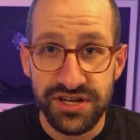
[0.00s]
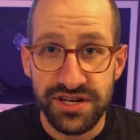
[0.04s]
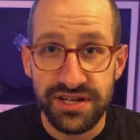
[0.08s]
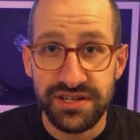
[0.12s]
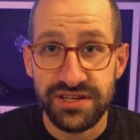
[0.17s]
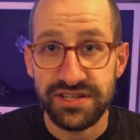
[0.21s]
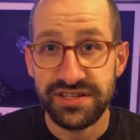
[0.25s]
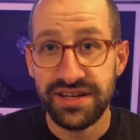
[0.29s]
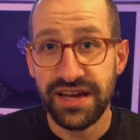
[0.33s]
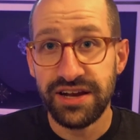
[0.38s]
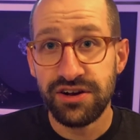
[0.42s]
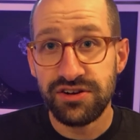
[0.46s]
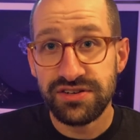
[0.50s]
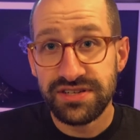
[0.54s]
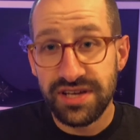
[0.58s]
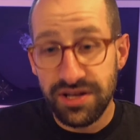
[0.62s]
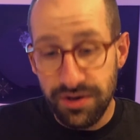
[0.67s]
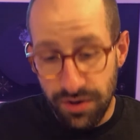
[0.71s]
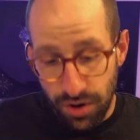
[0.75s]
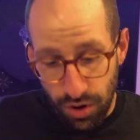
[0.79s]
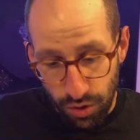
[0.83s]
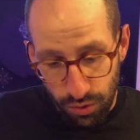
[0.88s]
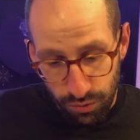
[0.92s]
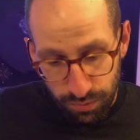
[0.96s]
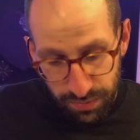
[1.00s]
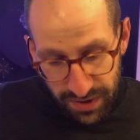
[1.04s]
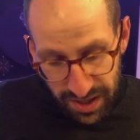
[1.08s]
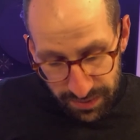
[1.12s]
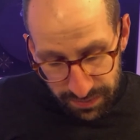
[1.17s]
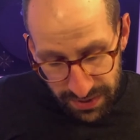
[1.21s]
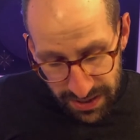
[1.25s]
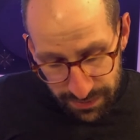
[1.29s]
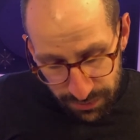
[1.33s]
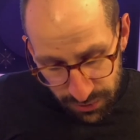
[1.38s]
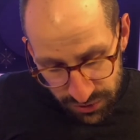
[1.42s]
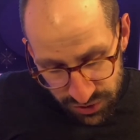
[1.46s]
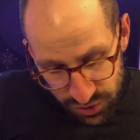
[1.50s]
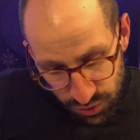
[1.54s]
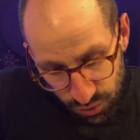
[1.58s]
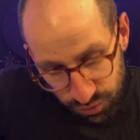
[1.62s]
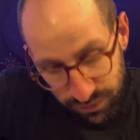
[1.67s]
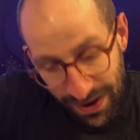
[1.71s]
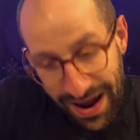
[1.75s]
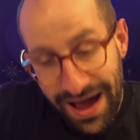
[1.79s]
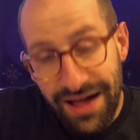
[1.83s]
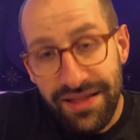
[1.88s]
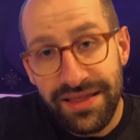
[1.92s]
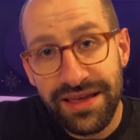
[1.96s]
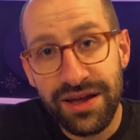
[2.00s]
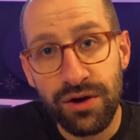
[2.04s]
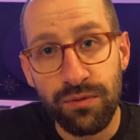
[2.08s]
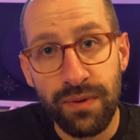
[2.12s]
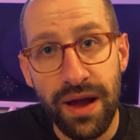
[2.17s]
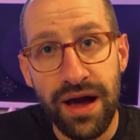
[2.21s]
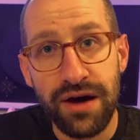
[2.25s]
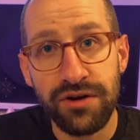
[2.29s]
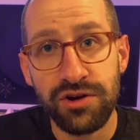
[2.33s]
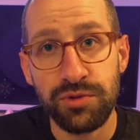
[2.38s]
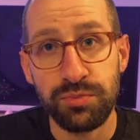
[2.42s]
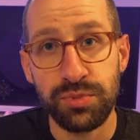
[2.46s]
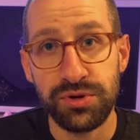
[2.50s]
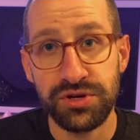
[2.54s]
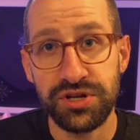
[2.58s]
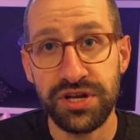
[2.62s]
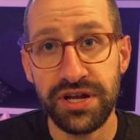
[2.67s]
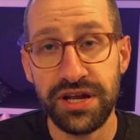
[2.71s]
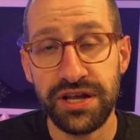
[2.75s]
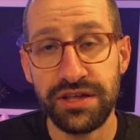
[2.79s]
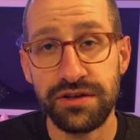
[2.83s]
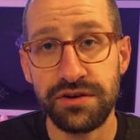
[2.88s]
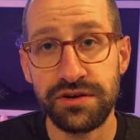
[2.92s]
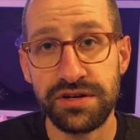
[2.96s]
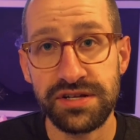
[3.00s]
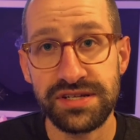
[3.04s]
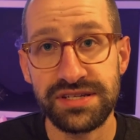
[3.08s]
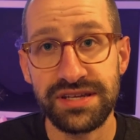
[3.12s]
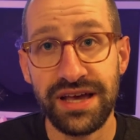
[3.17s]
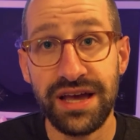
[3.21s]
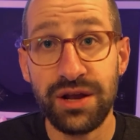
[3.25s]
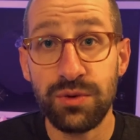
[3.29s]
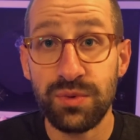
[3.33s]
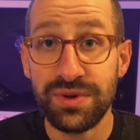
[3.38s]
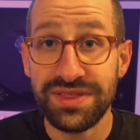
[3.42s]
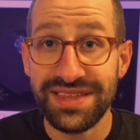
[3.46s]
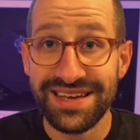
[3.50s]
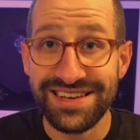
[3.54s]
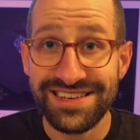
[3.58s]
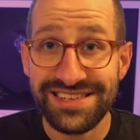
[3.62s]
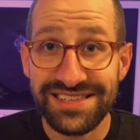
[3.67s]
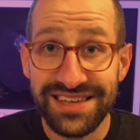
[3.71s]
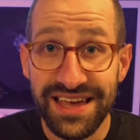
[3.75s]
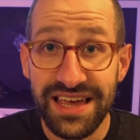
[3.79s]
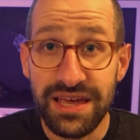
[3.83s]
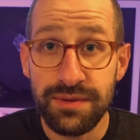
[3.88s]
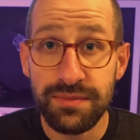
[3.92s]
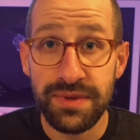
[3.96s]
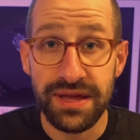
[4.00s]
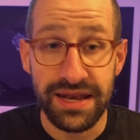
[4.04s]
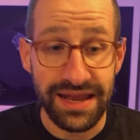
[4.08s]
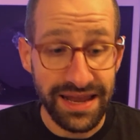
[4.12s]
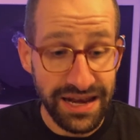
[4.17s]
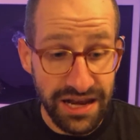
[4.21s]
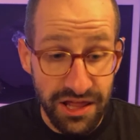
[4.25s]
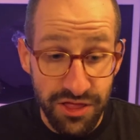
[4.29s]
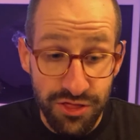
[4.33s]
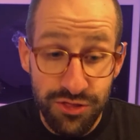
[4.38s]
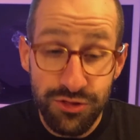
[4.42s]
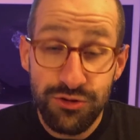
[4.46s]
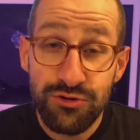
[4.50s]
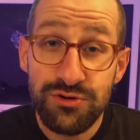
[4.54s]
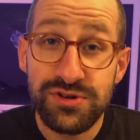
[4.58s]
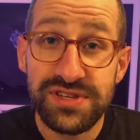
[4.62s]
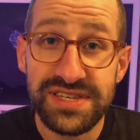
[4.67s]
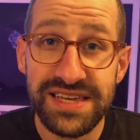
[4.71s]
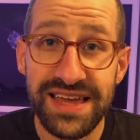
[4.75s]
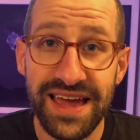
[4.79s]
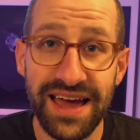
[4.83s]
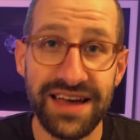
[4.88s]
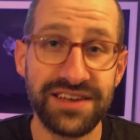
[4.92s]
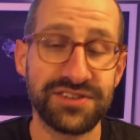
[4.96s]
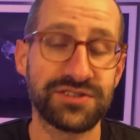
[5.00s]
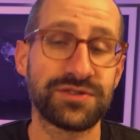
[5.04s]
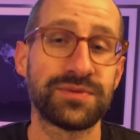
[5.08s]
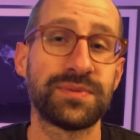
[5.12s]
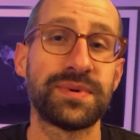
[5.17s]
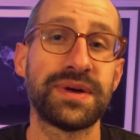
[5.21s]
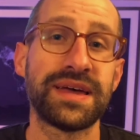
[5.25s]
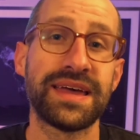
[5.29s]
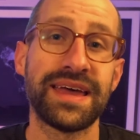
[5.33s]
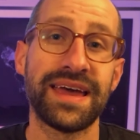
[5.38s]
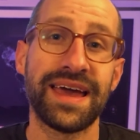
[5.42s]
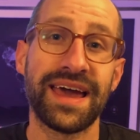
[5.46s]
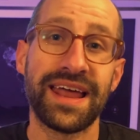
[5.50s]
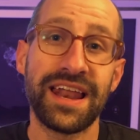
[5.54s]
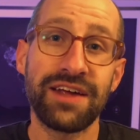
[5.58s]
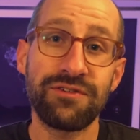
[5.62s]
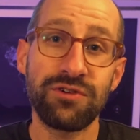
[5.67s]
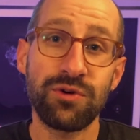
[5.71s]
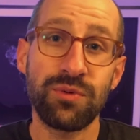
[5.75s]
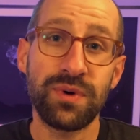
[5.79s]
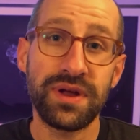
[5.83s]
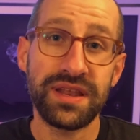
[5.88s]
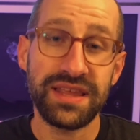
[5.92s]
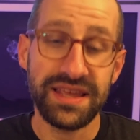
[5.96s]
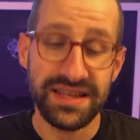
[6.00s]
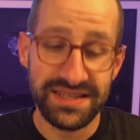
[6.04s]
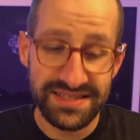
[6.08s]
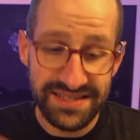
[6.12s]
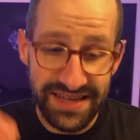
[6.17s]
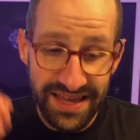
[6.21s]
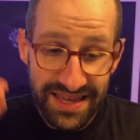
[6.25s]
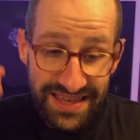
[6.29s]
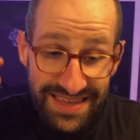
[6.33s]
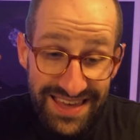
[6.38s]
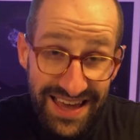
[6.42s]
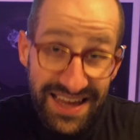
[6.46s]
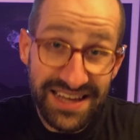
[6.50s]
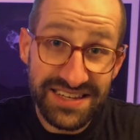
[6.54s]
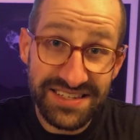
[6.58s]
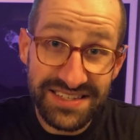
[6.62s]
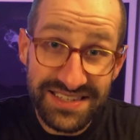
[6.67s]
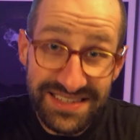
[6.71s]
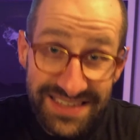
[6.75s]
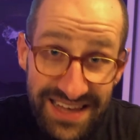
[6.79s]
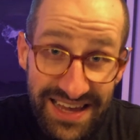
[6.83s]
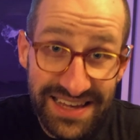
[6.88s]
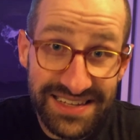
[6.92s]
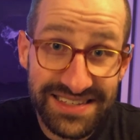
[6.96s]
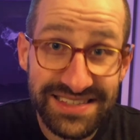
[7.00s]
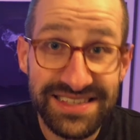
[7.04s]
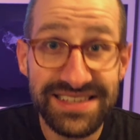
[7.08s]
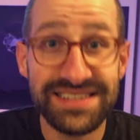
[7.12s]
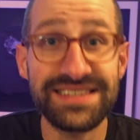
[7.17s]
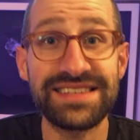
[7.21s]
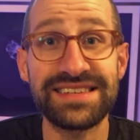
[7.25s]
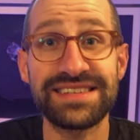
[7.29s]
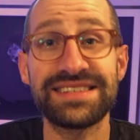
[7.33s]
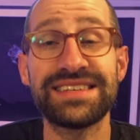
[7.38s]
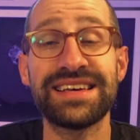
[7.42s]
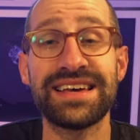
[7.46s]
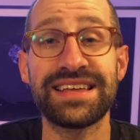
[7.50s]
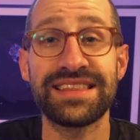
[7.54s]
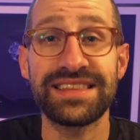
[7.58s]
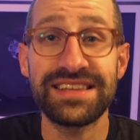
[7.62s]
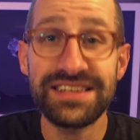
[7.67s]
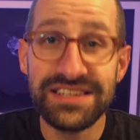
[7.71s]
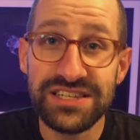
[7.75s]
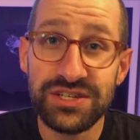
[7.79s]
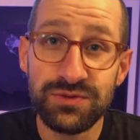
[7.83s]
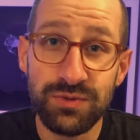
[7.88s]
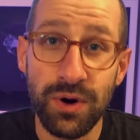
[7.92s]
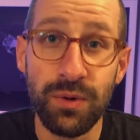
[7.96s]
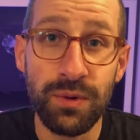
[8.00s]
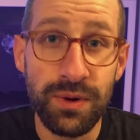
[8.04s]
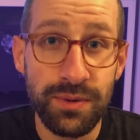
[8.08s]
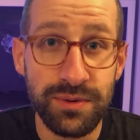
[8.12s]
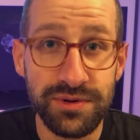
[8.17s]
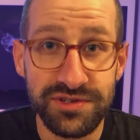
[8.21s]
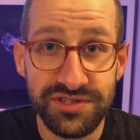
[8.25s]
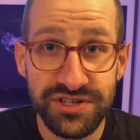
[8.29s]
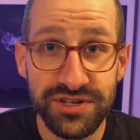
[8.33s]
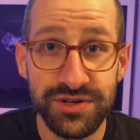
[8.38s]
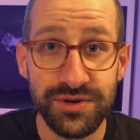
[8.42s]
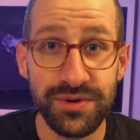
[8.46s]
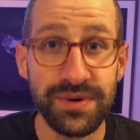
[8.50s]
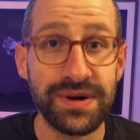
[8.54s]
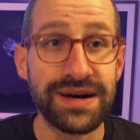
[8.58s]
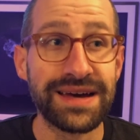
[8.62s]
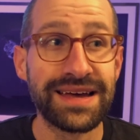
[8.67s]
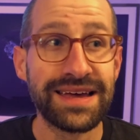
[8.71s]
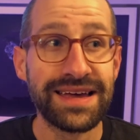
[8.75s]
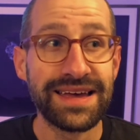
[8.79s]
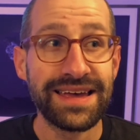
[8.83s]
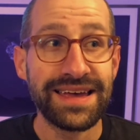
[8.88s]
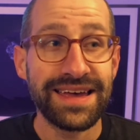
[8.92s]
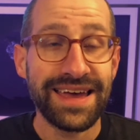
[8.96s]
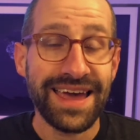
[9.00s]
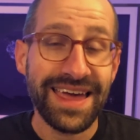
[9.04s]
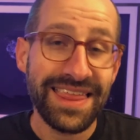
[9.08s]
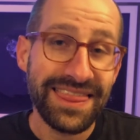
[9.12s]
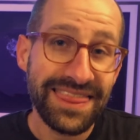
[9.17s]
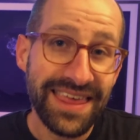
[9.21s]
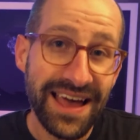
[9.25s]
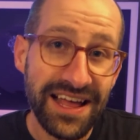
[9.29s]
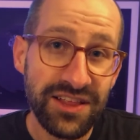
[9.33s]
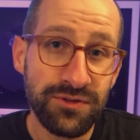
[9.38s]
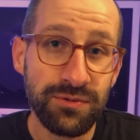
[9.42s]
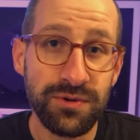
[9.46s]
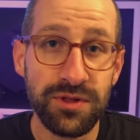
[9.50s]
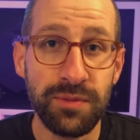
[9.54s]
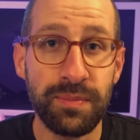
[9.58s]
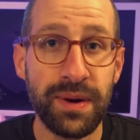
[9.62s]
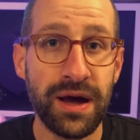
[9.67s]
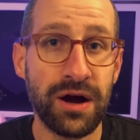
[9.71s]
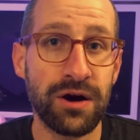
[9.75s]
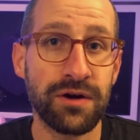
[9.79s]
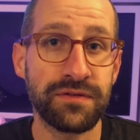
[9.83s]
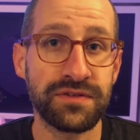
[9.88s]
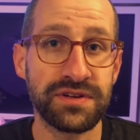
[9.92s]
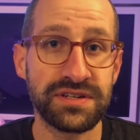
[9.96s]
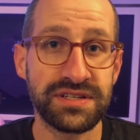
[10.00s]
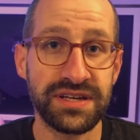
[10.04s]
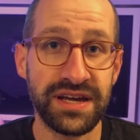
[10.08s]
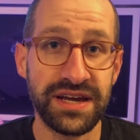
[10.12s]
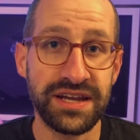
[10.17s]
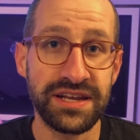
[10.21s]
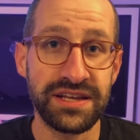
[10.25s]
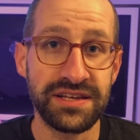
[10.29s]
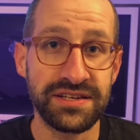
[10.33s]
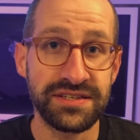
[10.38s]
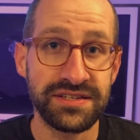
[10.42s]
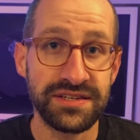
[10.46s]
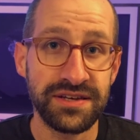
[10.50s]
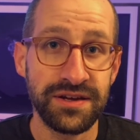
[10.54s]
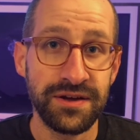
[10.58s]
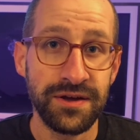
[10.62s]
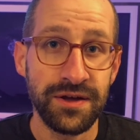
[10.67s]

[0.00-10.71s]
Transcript: Designers can get people to rally around a particular design with excitement and enthusiasm, and everyone can say, yes, this is it. This is what we will do. And that's where the power of design is.